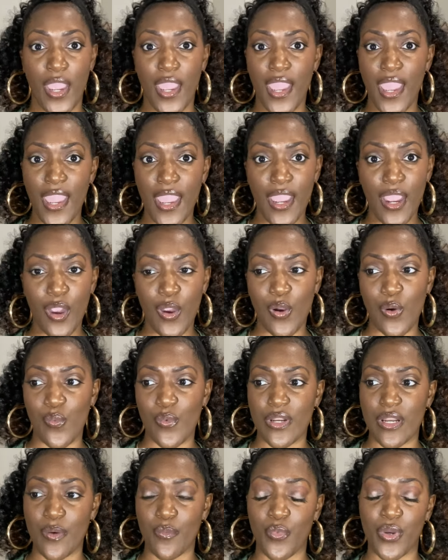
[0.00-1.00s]
hair, or
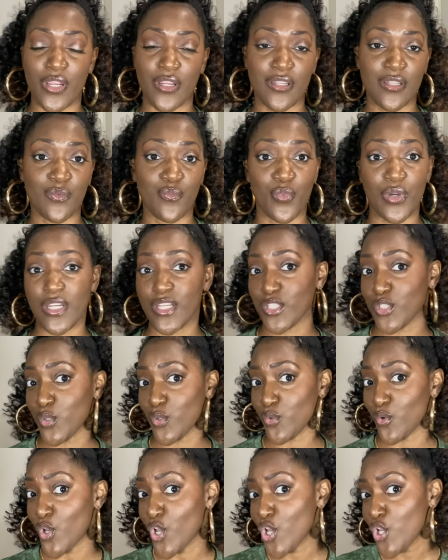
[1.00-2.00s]
when I'm wanting
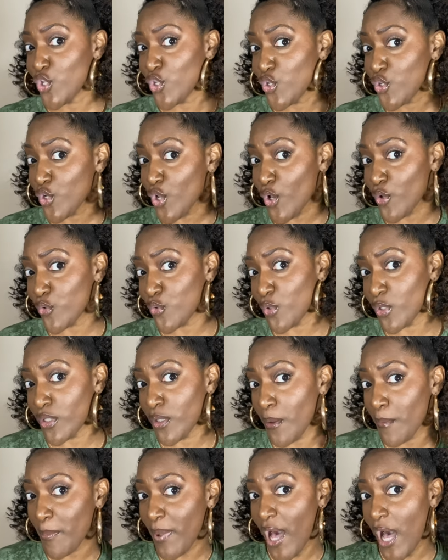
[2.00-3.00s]
to, you know, do a
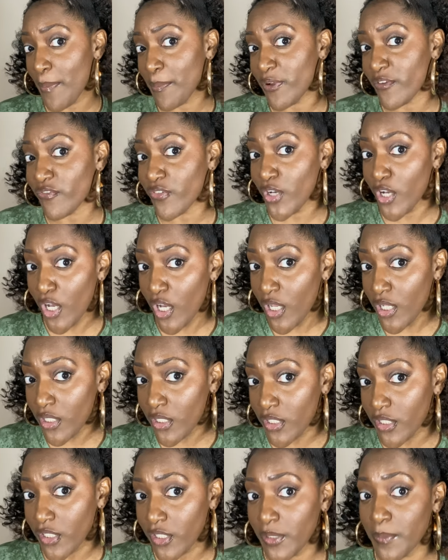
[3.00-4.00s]
little pop of
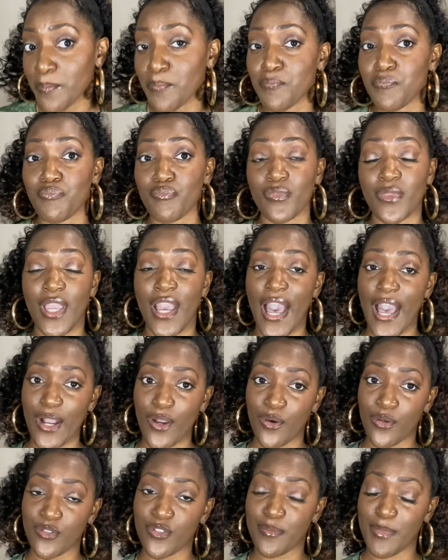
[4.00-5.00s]
color, I
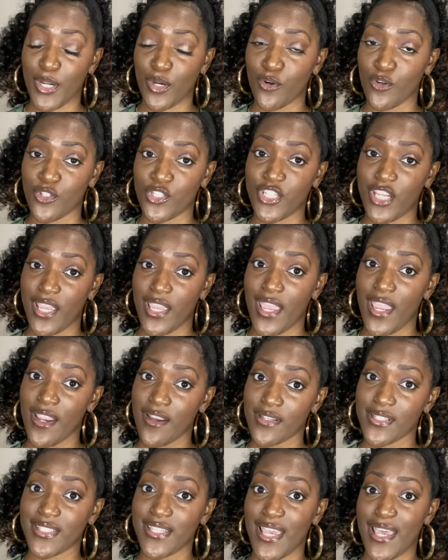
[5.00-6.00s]
go to my crochet
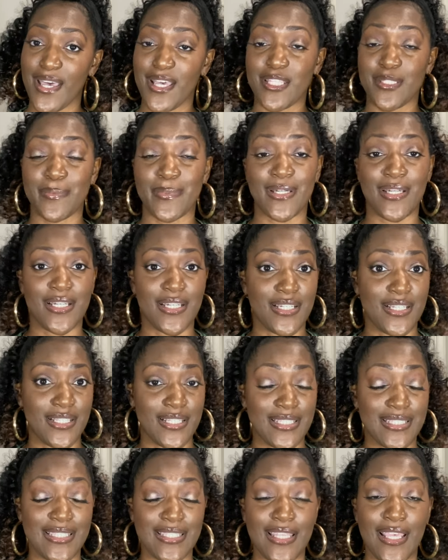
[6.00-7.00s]
hairstyles, because
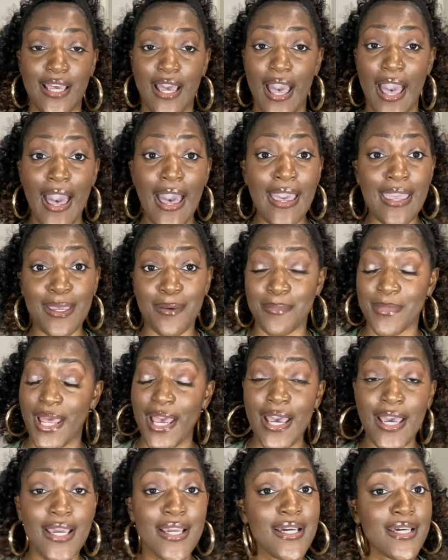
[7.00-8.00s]
I am
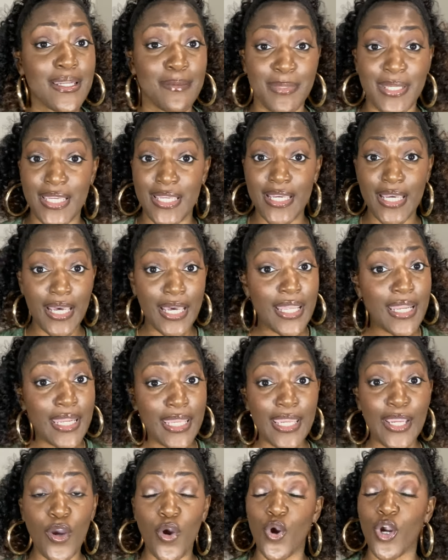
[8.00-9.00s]
not gonna be
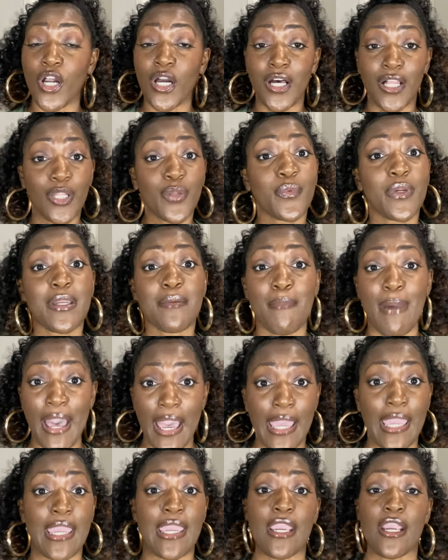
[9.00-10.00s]
cutting or coloring my
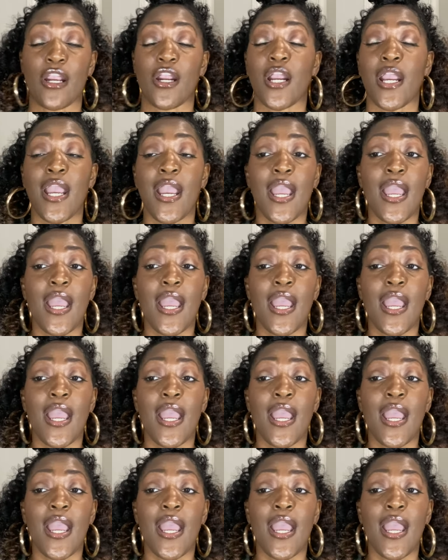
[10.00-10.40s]
hair